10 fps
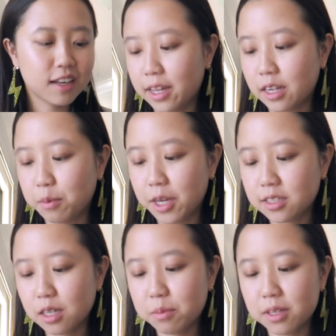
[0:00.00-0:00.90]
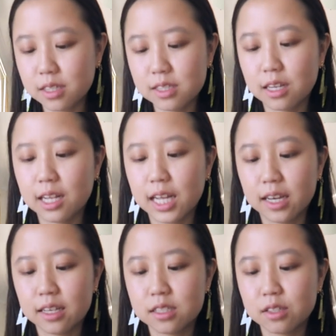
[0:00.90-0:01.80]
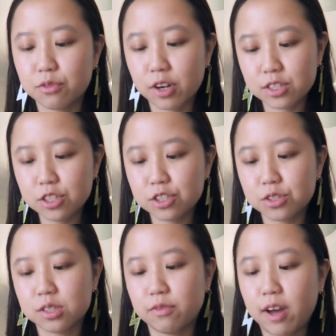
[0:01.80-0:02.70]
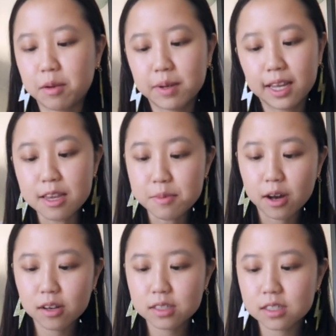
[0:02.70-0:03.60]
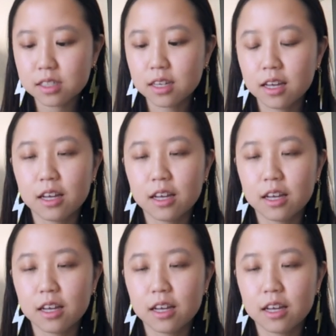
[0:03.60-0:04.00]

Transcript: and I picked up this Klairs freshly juiced vitamin E mask